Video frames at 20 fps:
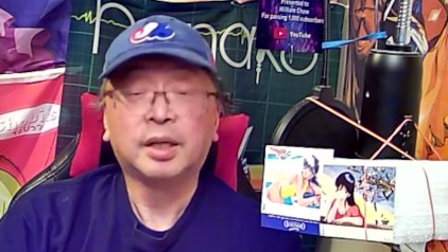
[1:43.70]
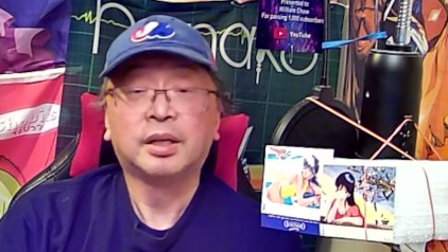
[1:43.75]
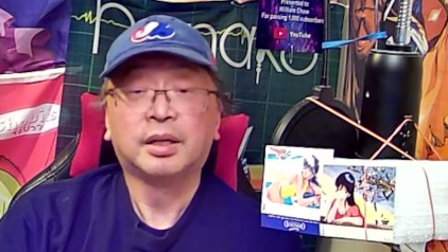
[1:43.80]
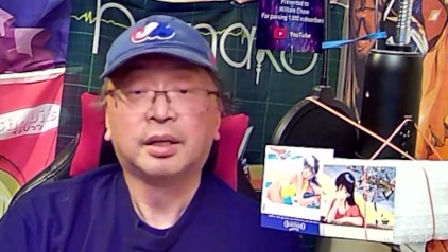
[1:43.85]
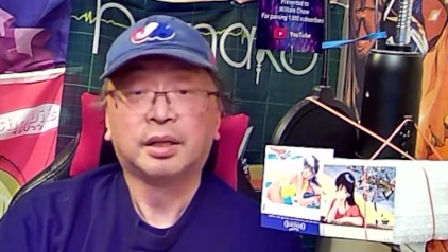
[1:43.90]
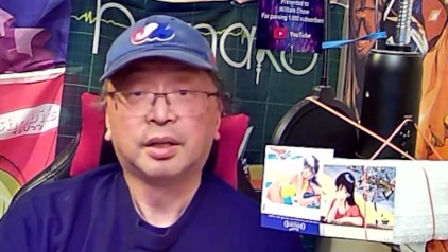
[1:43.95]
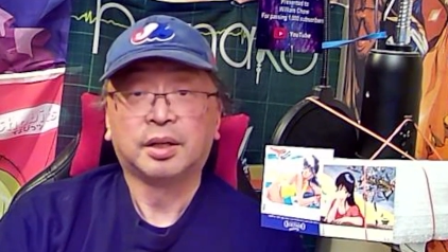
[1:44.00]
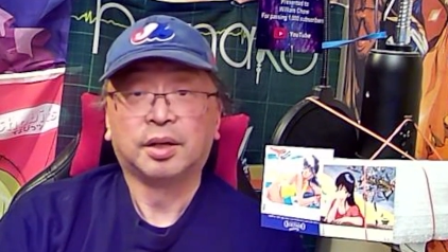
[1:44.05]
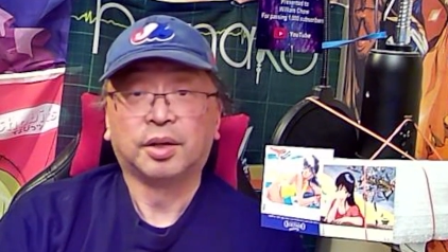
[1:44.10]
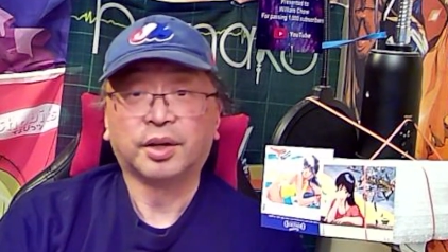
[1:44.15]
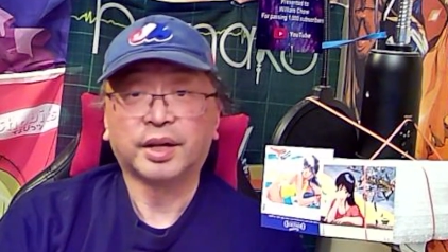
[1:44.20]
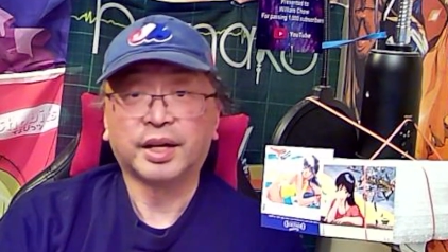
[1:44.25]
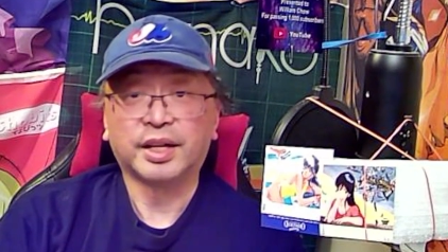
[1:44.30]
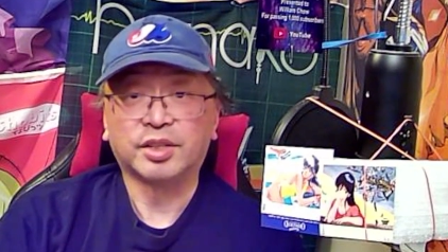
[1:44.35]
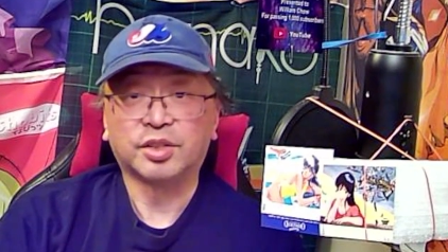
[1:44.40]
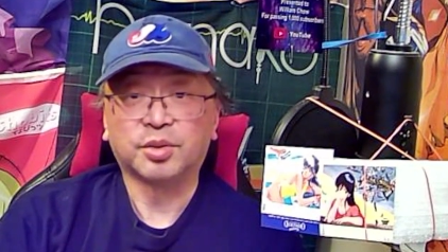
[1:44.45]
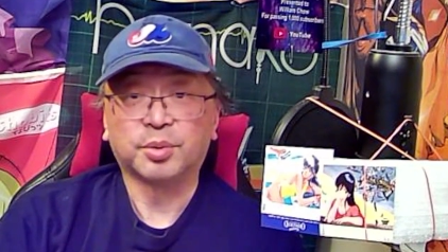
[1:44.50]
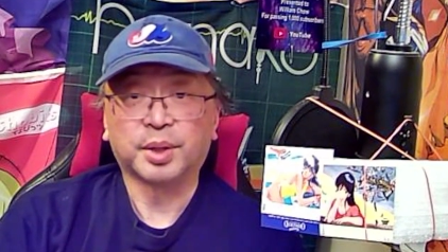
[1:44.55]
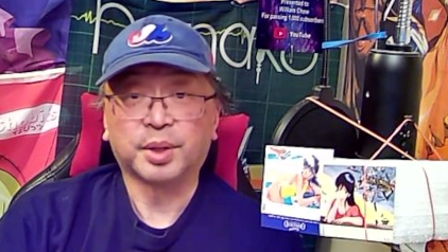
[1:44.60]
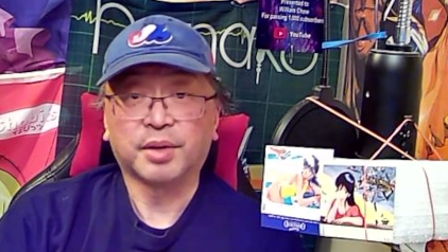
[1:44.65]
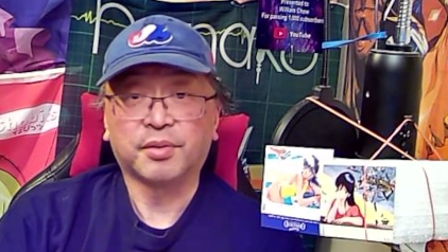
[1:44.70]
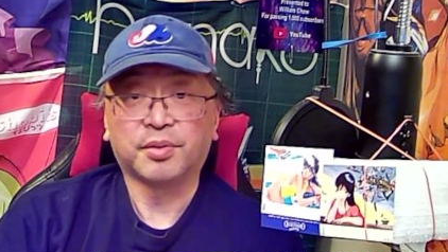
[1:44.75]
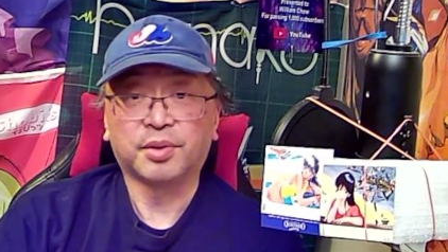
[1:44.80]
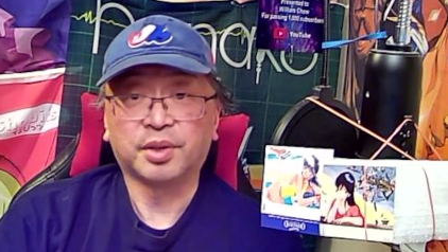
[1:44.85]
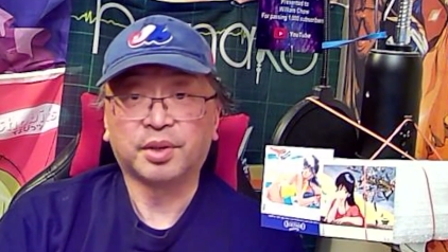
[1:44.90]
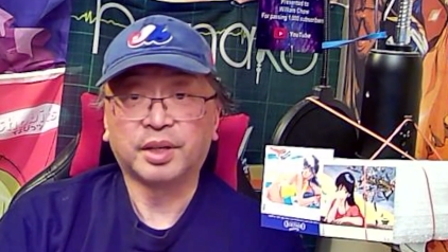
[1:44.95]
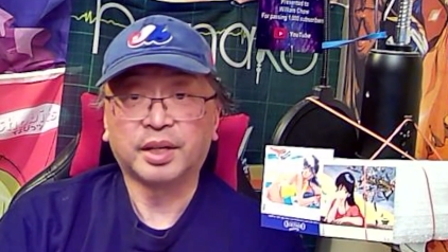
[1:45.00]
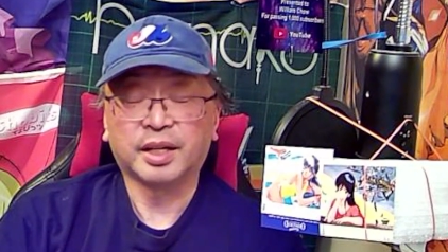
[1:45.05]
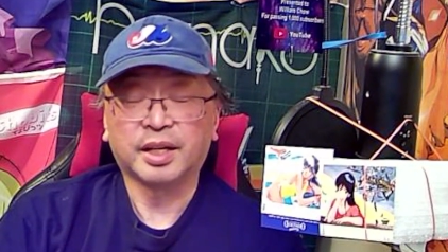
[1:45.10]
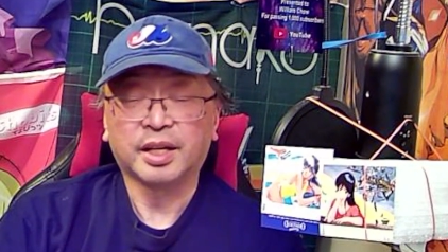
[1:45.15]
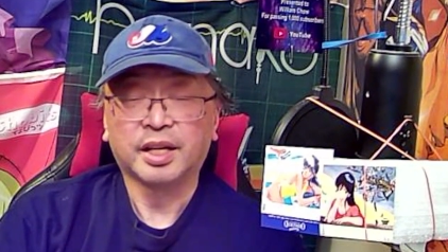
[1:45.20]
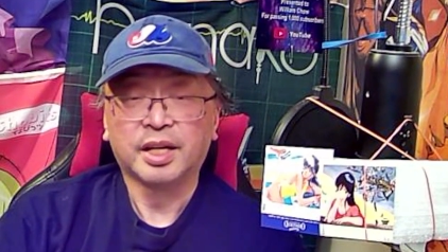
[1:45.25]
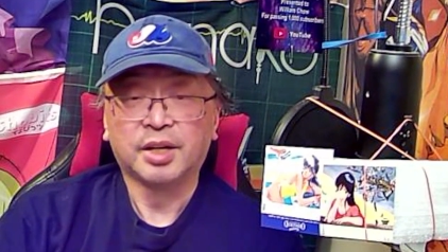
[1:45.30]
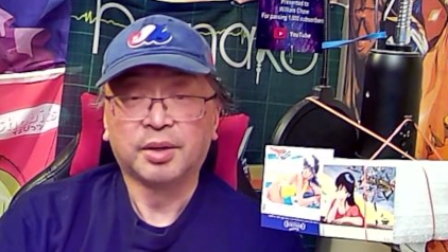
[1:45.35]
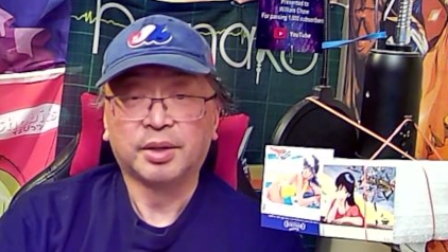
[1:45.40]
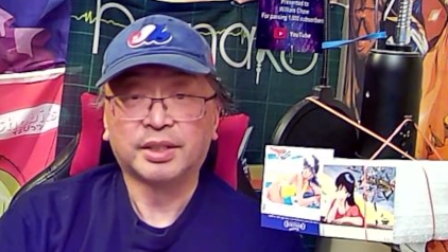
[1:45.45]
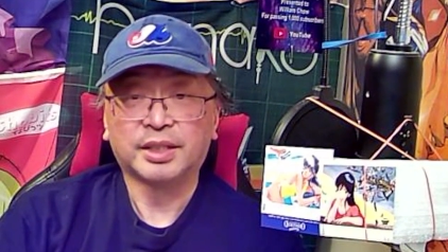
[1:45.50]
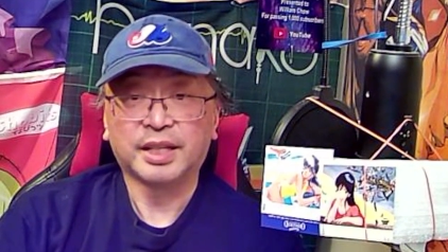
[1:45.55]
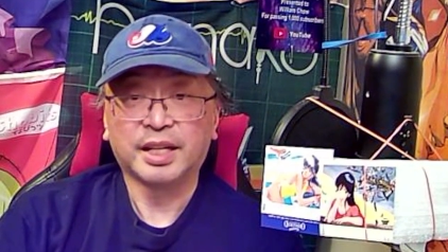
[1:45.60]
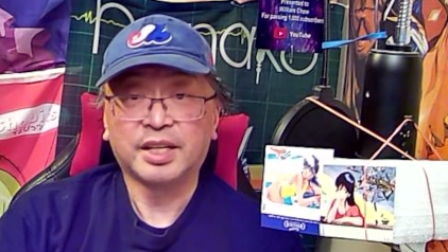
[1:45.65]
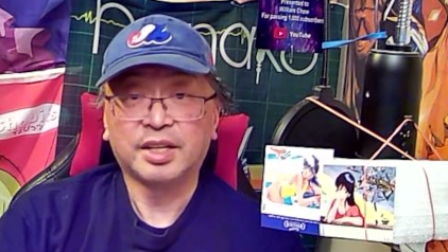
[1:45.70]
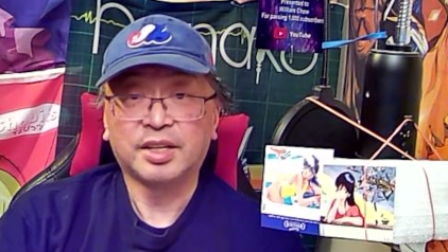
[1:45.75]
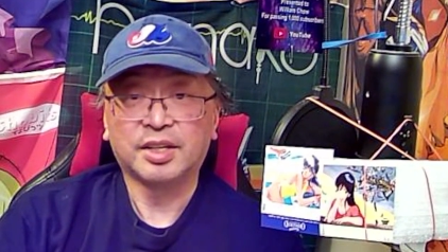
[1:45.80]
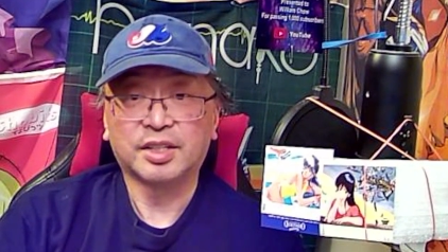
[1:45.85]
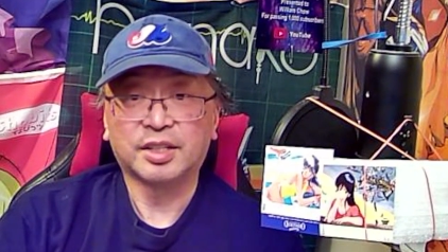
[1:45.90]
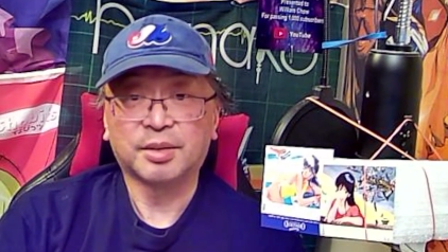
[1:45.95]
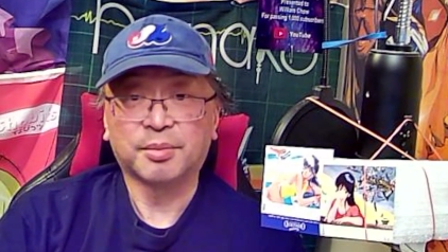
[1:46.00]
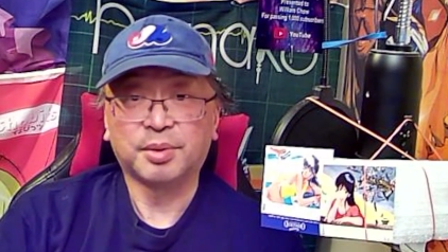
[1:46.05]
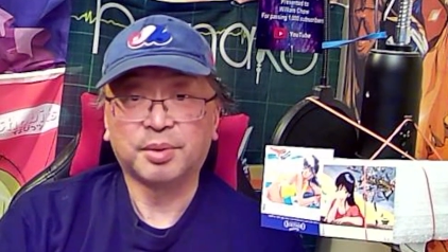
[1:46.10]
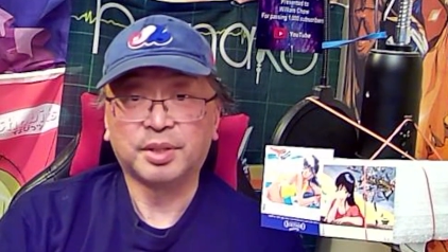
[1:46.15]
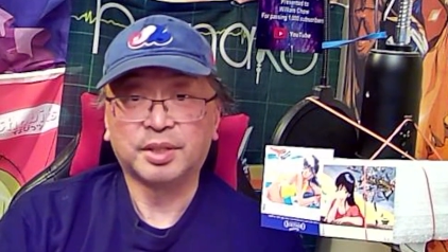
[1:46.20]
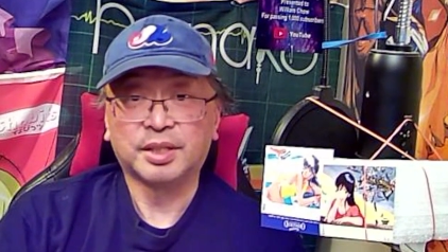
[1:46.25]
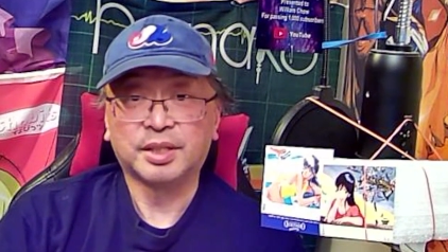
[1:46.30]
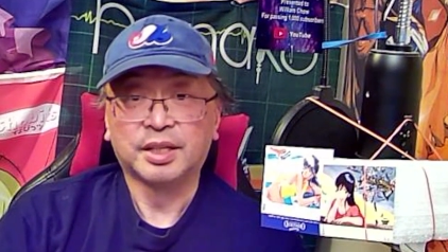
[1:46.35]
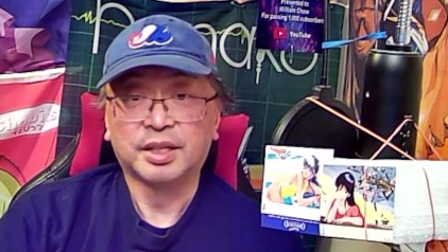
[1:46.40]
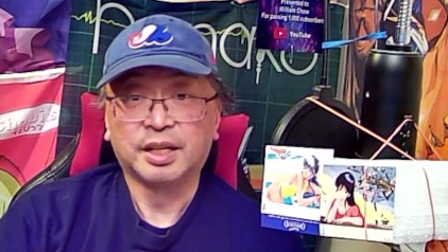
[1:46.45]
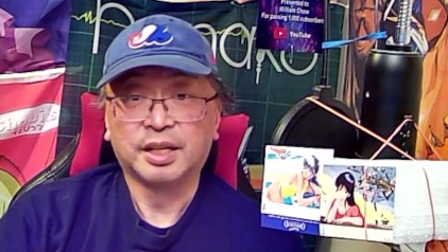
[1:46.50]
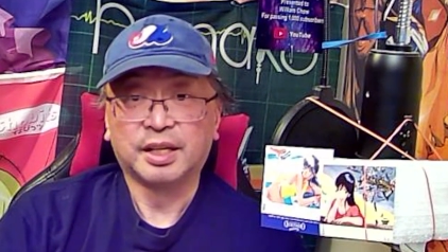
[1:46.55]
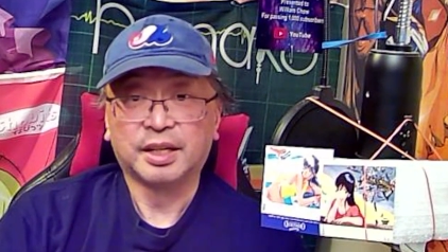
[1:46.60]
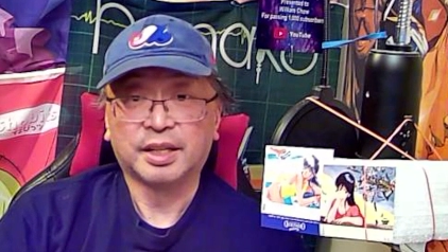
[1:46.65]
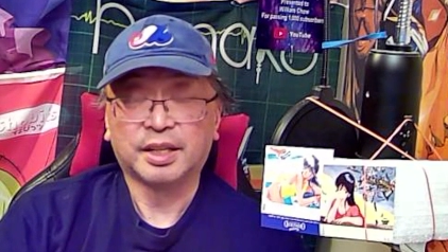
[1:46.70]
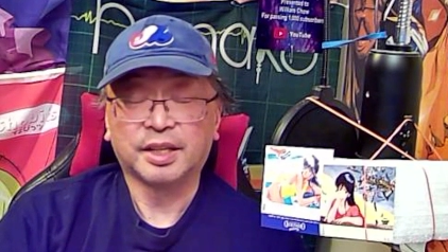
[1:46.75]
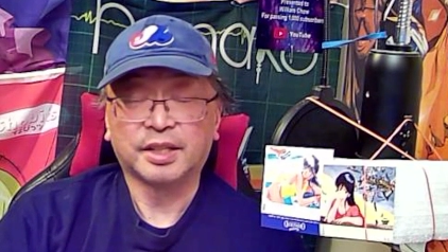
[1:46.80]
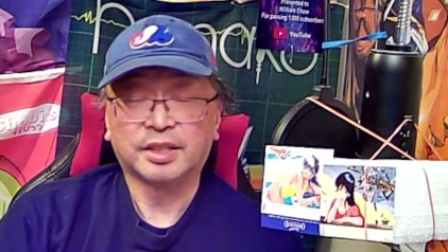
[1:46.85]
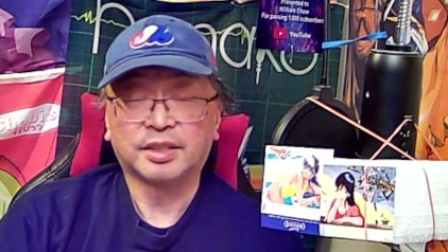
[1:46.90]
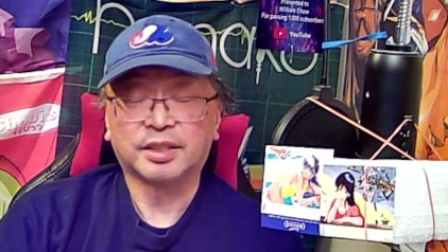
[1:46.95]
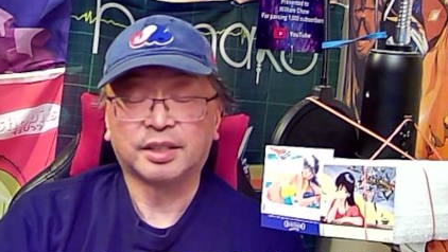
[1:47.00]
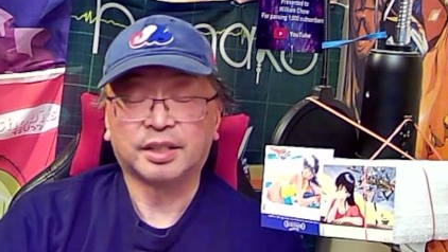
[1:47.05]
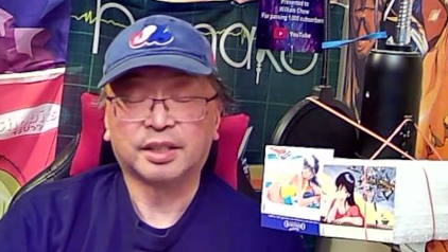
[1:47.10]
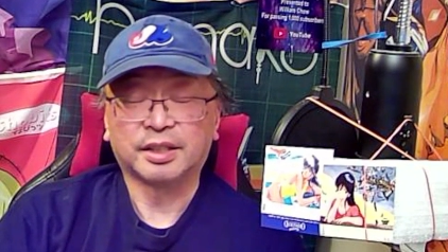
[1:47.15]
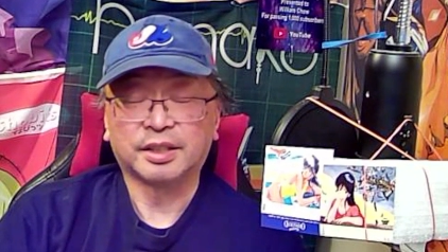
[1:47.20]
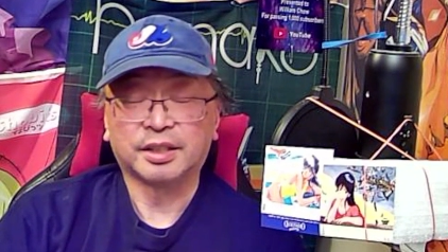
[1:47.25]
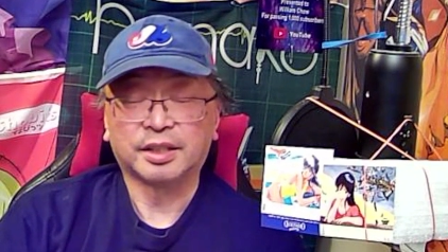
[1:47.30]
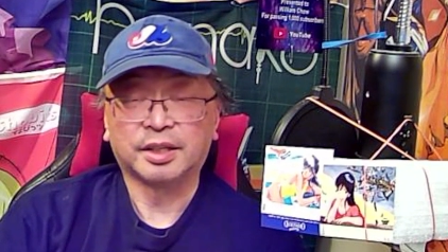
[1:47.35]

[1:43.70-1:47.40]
Okay. So without further delay, let's get into some of these things that